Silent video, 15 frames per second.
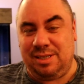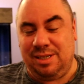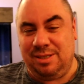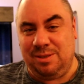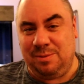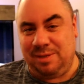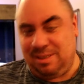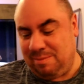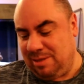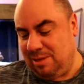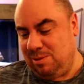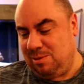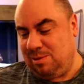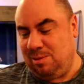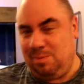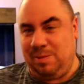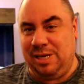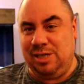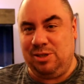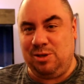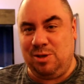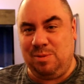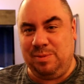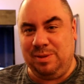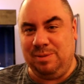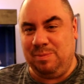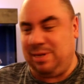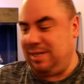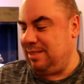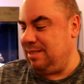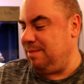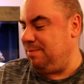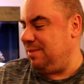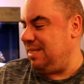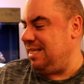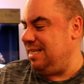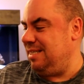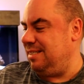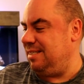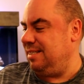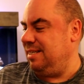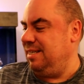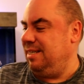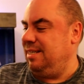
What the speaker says: So I went to my local pet shop and picked up these.